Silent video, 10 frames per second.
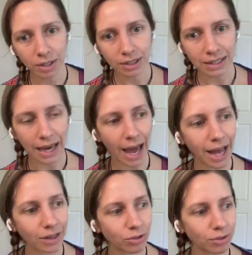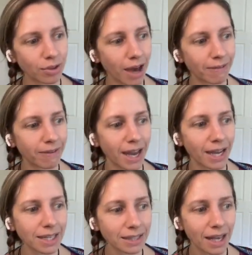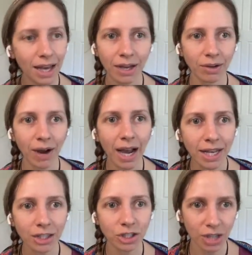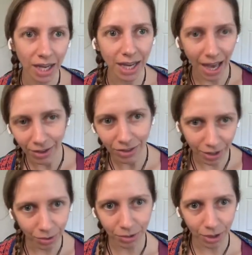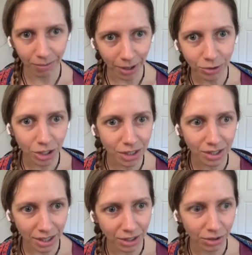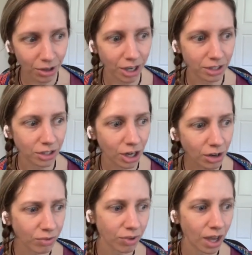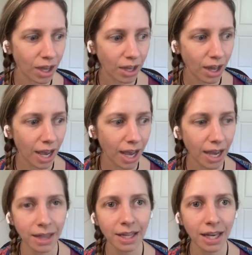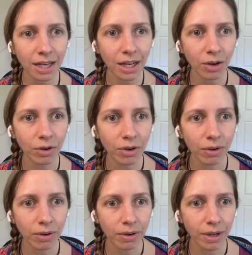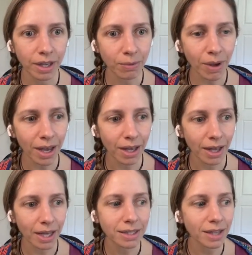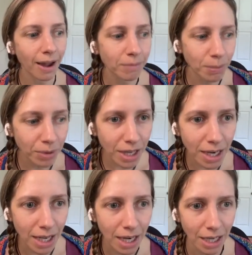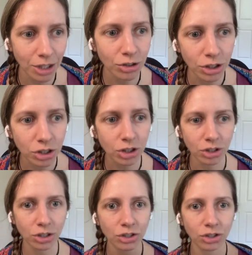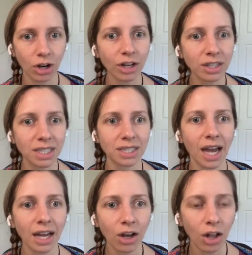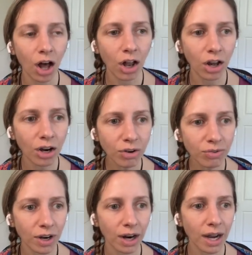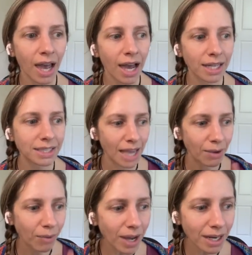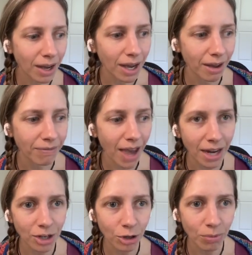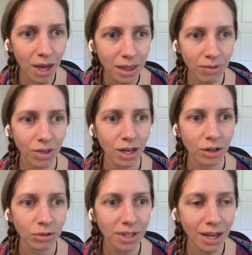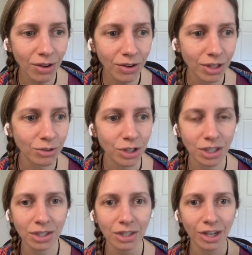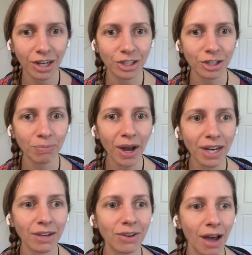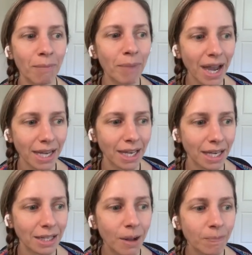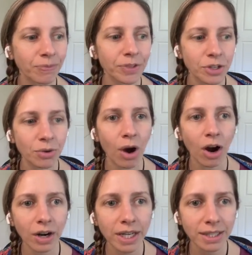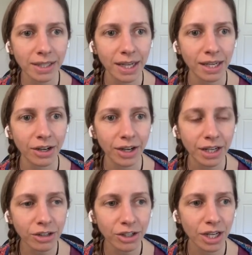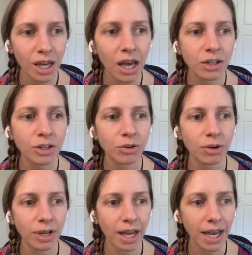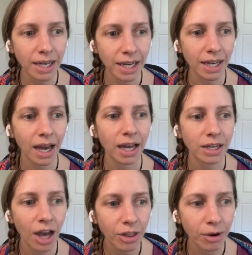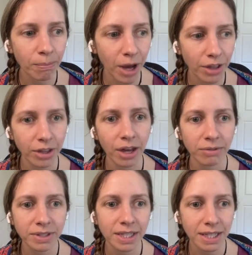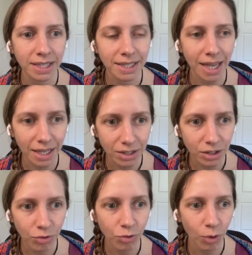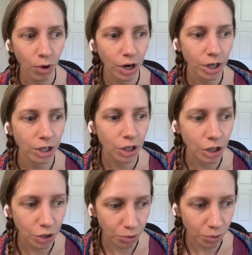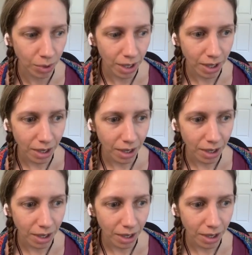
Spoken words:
slide through that phase, right? Shake out those emotions that do not serve. And then guess what? It's time to bleed again. And you just start the cycle all over. And day one of that new month, of that new cycle, you just nourish your body. You come back in to harnessing your energy to creating another month of success for you,